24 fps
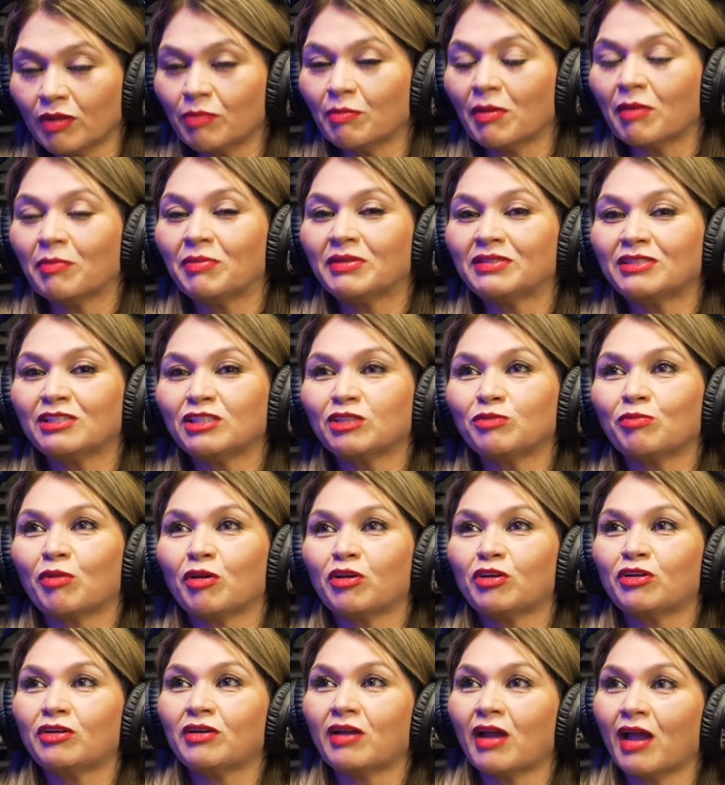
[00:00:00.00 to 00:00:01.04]
with my business
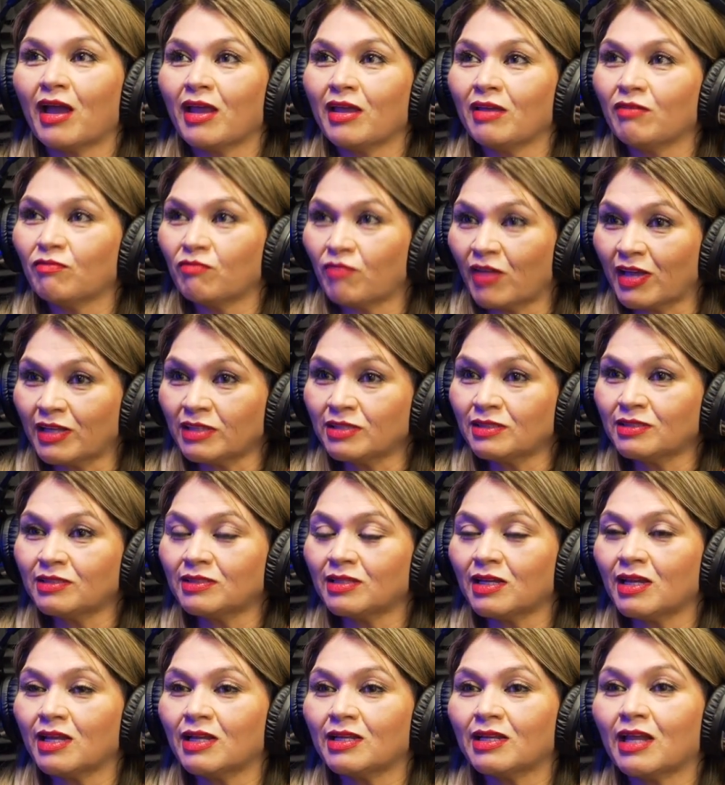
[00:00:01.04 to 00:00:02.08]
partner. I invest,
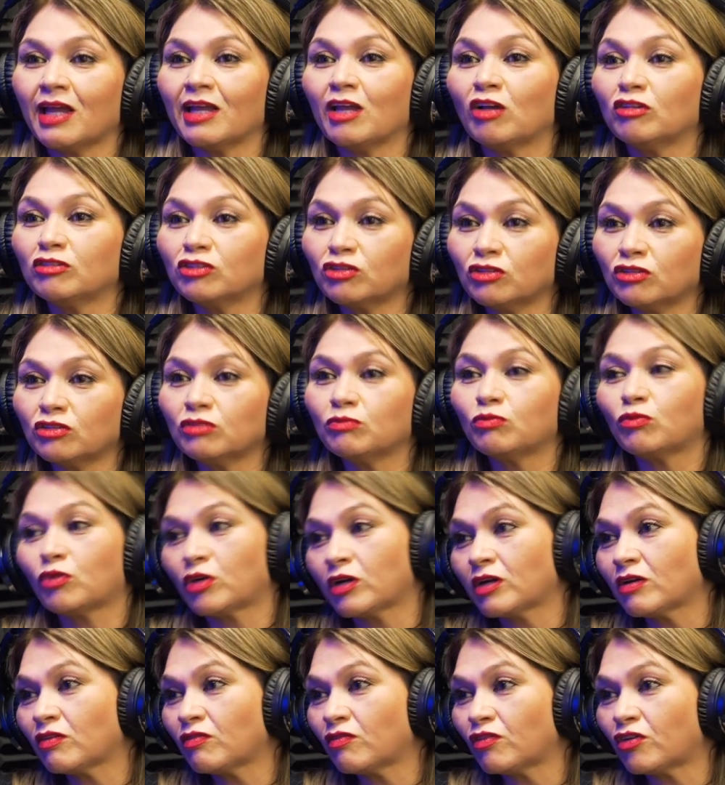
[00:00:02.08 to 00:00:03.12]
and I also
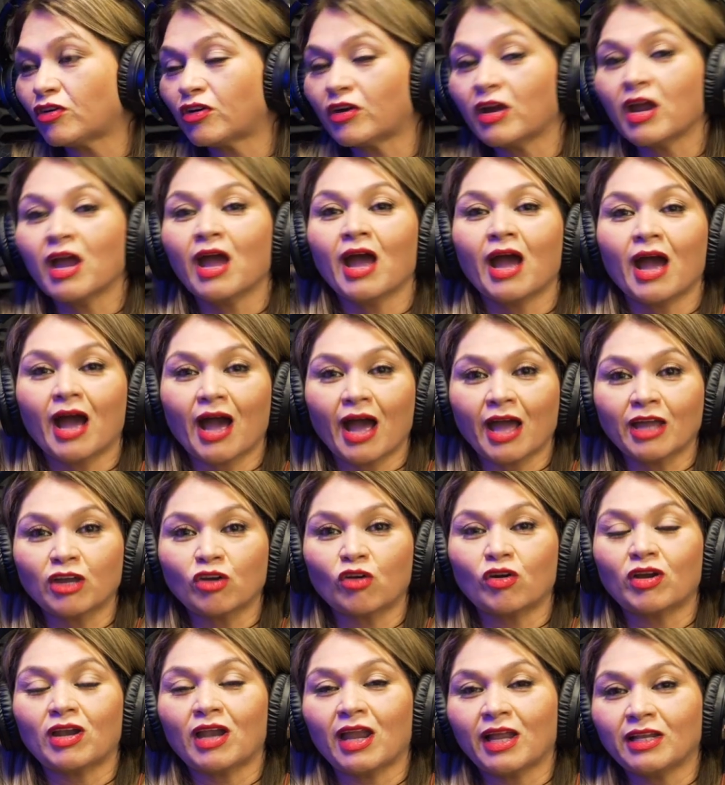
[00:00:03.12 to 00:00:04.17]
work for
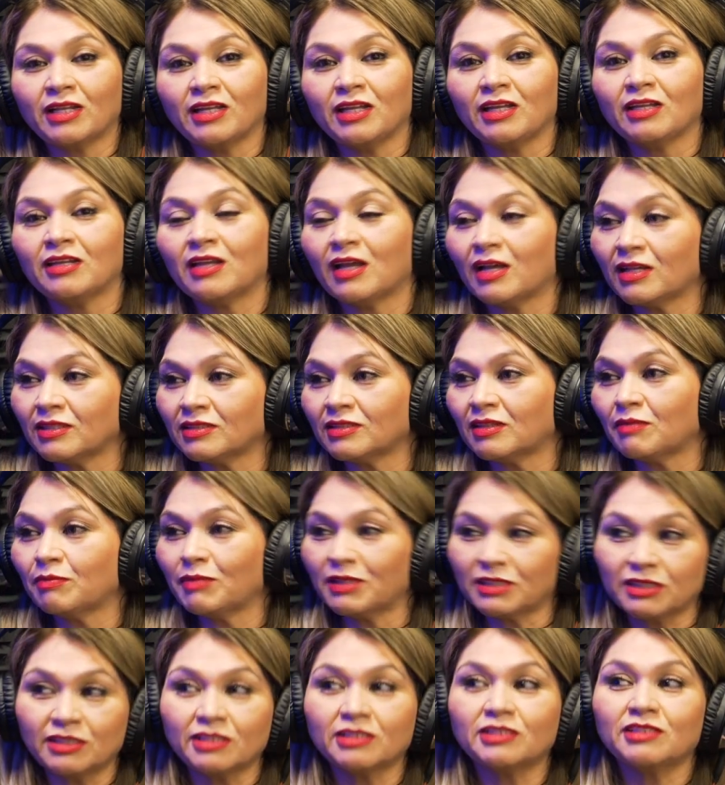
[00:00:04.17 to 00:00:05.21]
iCore Lending as a
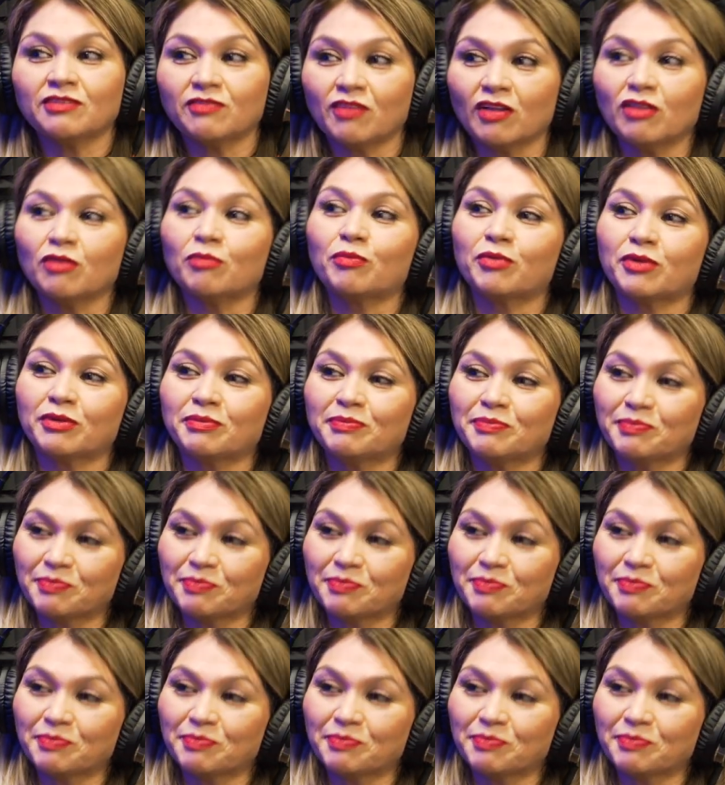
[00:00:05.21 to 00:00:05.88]
business developer.